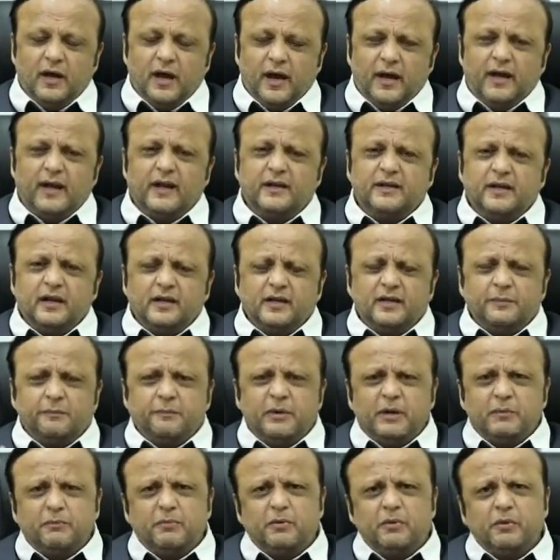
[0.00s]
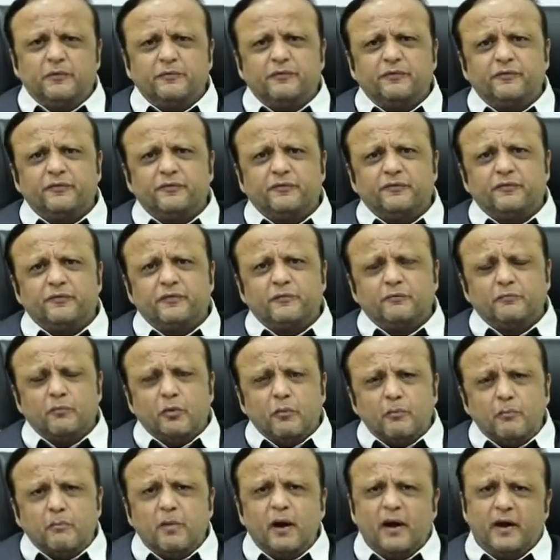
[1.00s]
And I think the people of
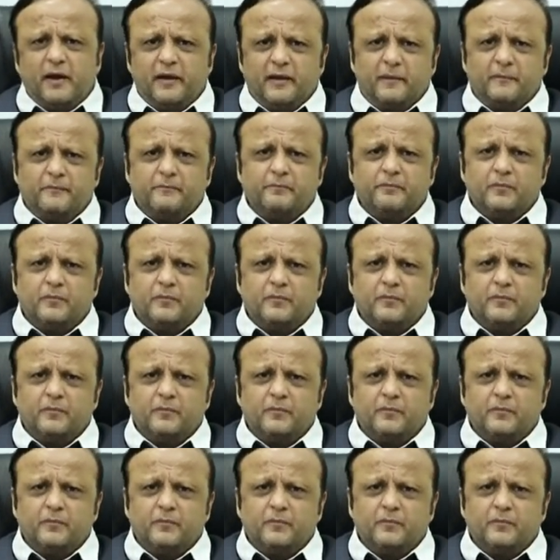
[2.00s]
Mumbai